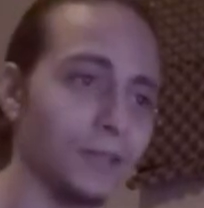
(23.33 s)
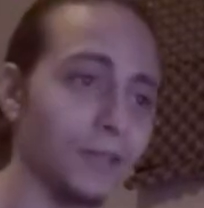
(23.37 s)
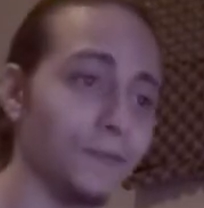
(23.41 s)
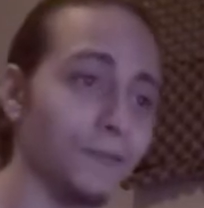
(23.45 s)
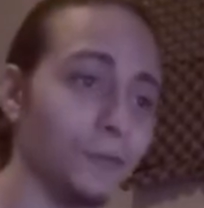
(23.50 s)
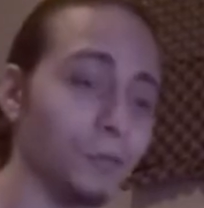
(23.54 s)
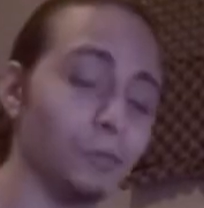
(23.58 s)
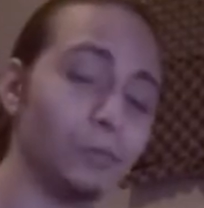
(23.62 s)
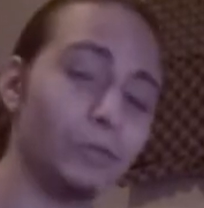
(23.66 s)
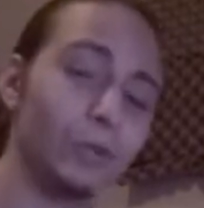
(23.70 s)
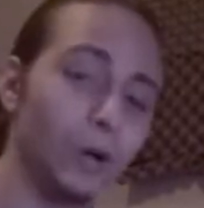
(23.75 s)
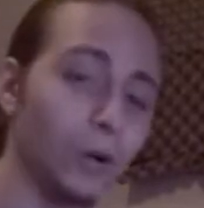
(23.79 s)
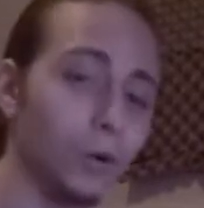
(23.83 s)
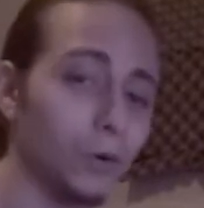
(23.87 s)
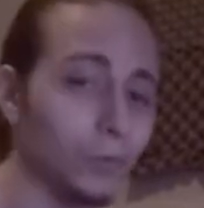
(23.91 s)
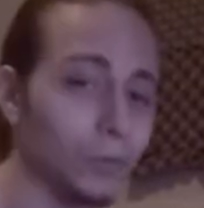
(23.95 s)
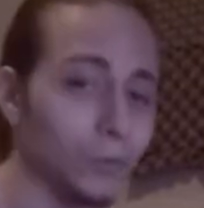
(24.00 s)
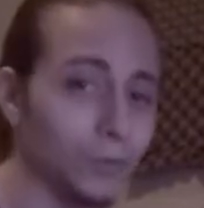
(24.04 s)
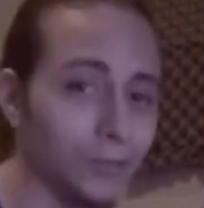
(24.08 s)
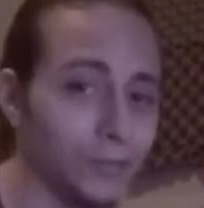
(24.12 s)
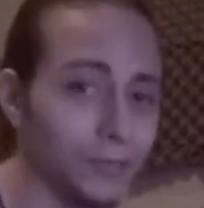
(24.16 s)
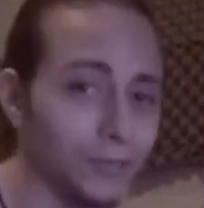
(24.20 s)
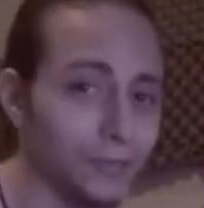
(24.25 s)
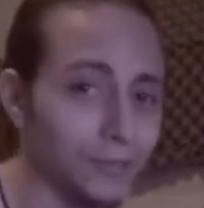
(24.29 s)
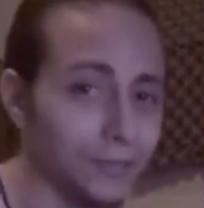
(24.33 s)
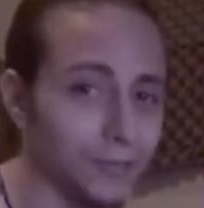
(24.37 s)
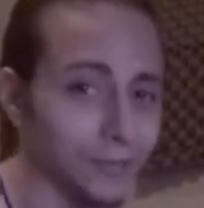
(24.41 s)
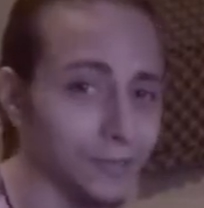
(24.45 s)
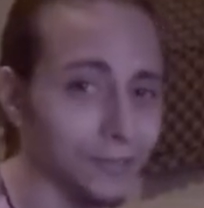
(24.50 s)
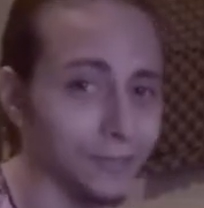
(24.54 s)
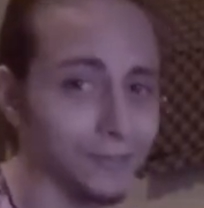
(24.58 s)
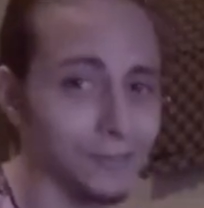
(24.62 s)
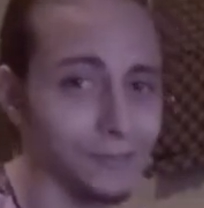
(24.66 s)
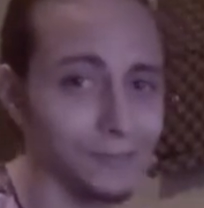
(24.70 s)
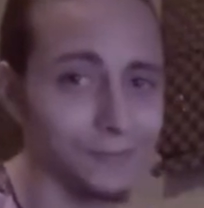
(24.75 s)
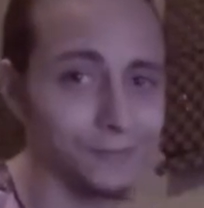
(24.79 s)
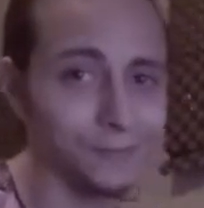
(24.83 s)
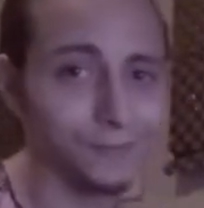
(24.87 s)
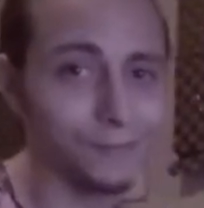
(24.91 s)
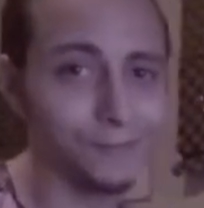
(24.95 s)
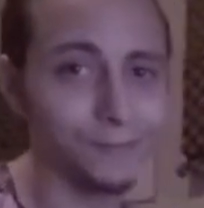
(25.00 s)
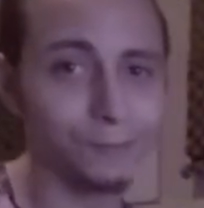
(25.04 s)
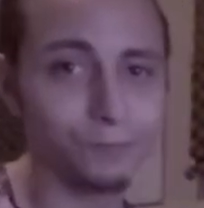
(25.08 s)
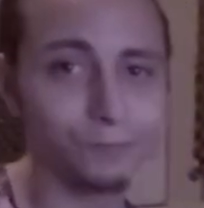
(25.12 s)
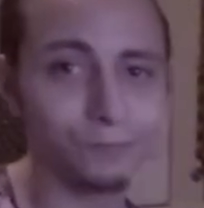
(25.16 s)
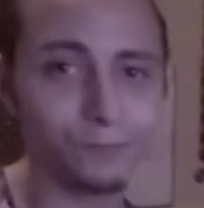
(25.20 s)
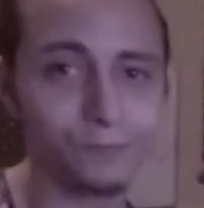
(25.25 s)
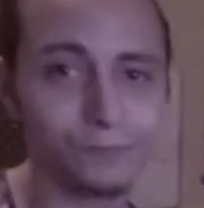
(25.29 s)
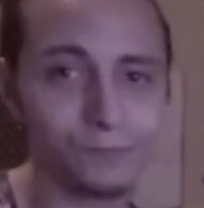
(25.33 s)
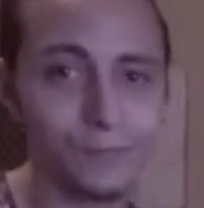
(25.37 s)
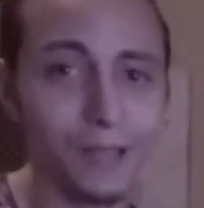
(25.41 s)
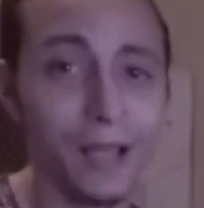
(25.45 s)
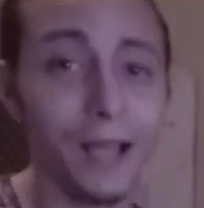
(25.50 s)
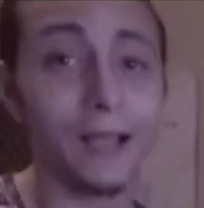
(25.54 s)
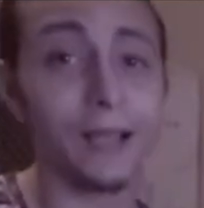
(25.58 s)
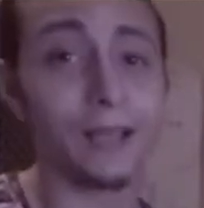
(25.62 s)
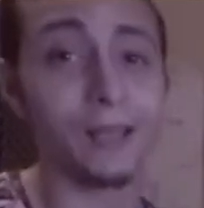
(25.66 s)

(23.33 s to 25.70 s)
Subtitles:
If you don't, then I